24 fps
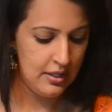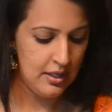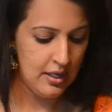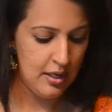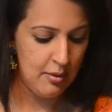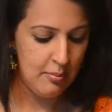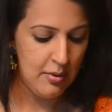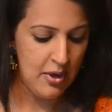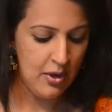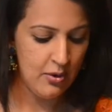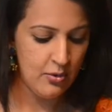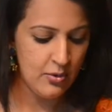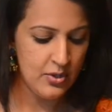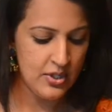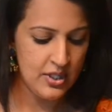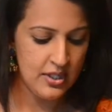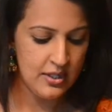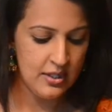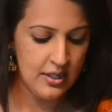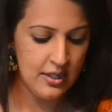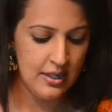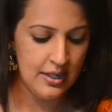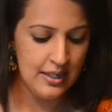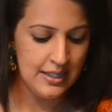about
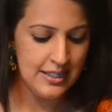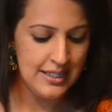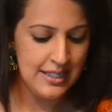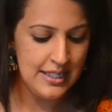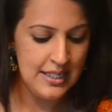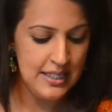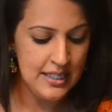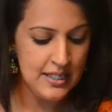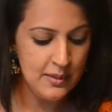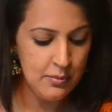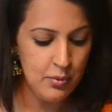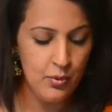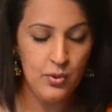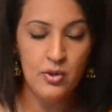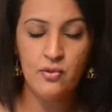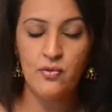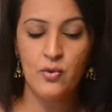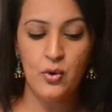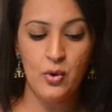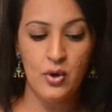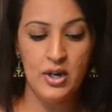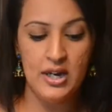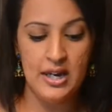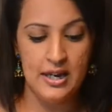a teaspoon of
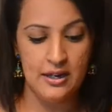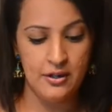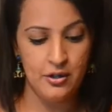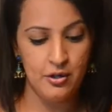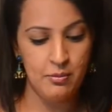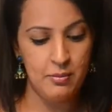coriander